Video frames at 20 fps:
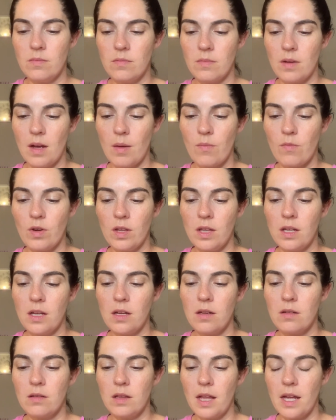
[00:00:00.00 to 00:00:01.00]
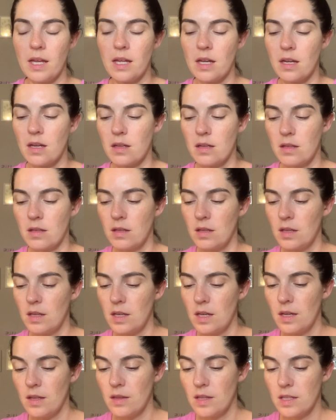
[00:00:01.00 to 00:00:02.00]
I'm really liking
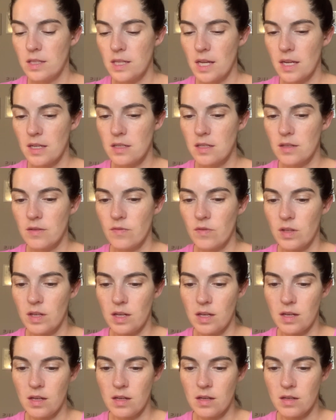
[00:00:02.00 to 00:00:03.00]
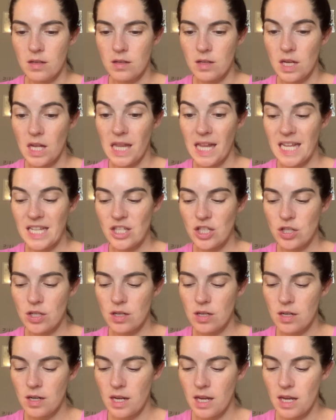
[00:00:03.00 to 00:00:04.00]
the scent of the
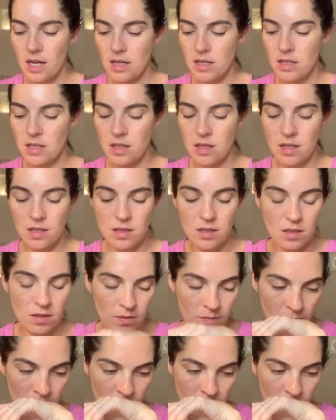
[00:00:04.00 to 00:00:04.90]
cleanser and this.